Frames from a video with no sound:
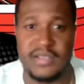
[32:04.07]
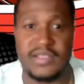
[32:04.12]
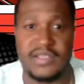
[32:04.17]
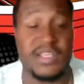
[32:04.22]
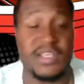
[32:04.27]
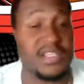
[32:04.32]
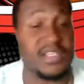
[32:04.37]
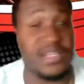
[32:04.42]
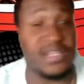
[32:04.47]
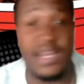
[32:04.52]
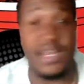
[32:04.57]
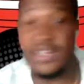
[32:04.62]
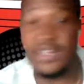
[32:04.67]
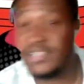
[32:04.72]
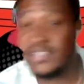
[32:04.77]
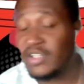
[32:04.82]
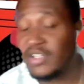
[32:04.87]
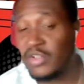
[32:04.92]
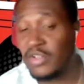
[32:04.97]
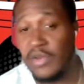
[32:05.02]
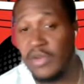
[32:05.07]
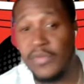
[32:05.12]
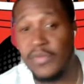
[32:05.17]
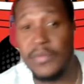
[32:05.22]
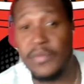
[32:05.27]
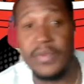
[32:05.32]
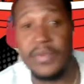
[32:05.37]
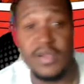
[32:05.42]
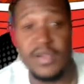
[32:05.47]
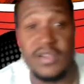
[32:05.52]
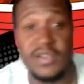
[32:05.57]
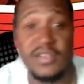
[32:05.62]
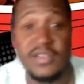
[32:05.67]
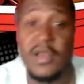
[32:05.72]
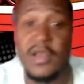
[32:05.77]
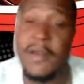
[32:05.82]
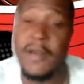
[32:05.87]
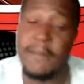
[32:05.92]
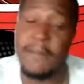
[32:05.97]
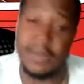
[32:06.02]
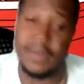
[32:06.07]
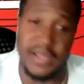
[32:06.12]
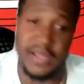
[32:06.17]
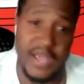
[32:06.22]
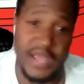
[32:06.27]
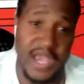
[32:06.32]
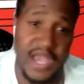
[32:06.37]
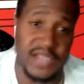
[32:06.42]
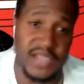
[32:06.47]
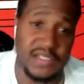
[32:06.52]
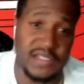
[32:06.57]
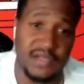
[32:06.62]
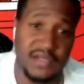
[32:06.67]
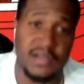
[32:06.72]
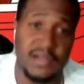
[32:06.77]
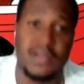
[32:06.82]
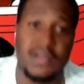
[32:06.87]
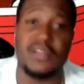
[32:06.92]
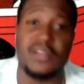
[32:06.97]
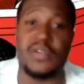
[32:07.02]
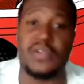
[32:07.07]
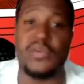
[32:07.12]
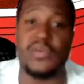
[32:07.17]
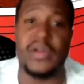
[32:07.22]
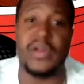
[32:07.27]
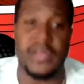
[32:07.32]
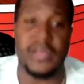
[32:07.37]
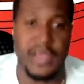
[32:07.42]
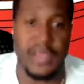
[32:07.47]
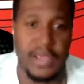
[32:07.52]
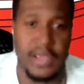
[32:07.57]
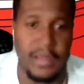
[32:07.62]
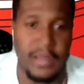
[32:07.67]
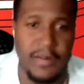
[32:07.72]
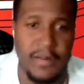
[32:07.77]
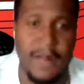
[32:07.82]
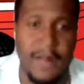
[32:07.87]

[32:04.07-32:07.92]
He gets a lot of attention off of him because play action, the run game.